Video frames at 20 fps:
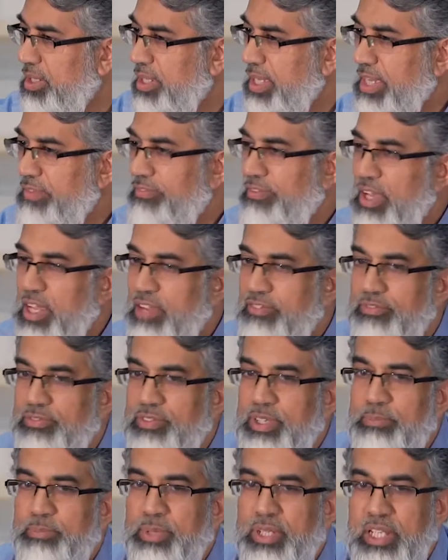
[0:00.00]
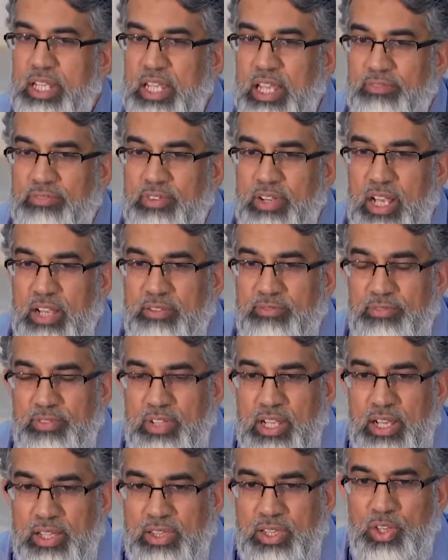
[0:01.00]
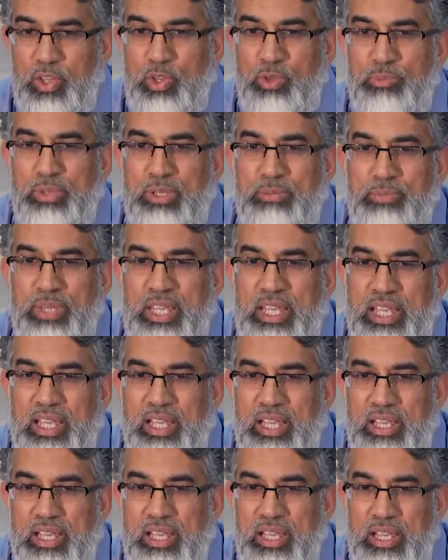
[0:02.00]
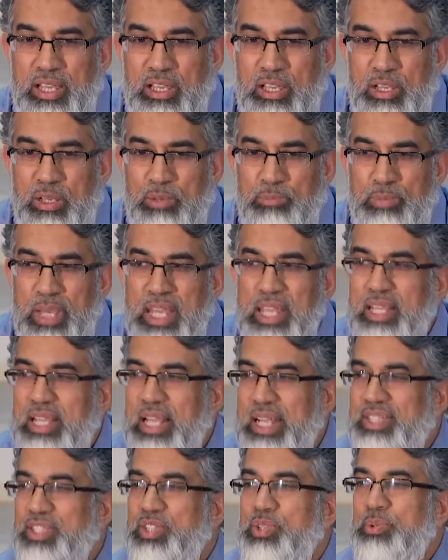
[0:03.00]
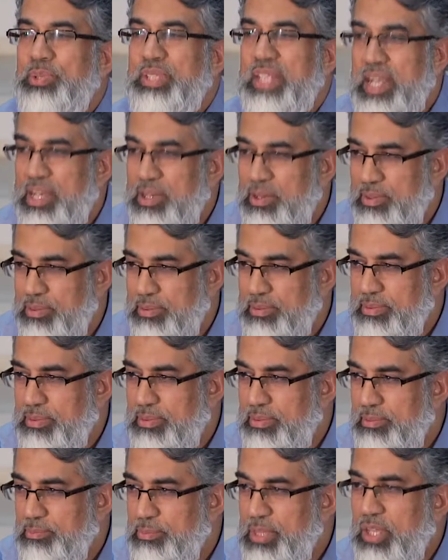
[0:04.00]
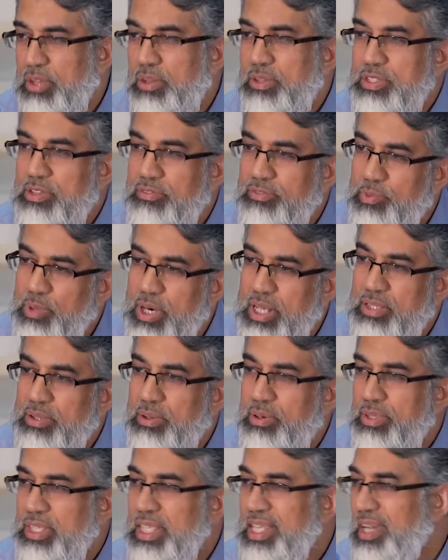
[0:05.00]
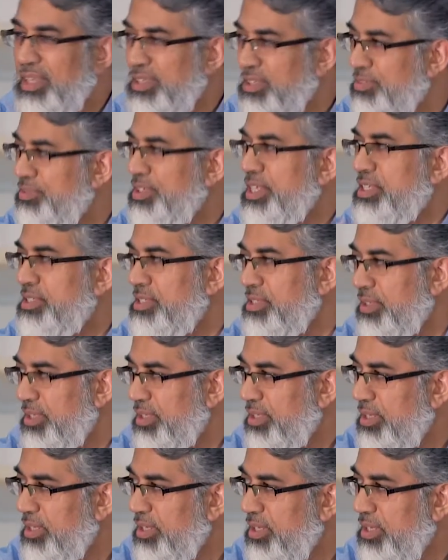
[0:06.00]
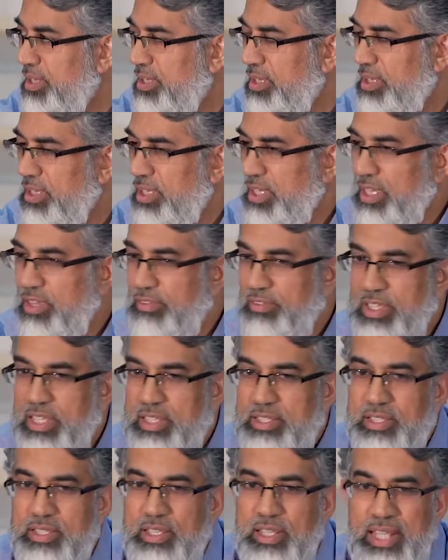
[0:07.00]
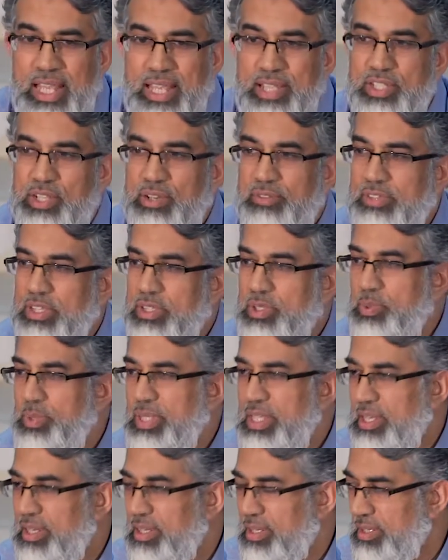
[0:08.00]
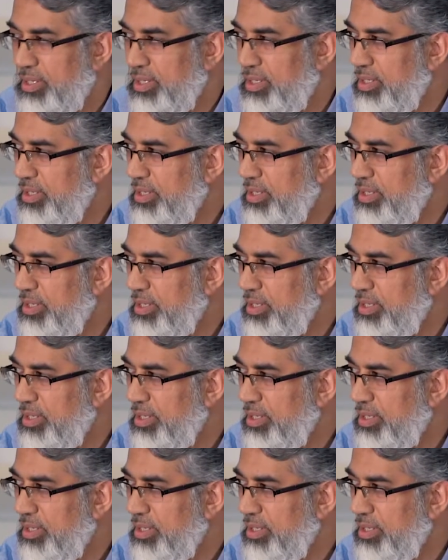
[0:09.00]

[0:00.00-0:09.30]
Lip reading: If everybody, every other human being may let you down because of one or the other reason, if this is the nature of the dunya,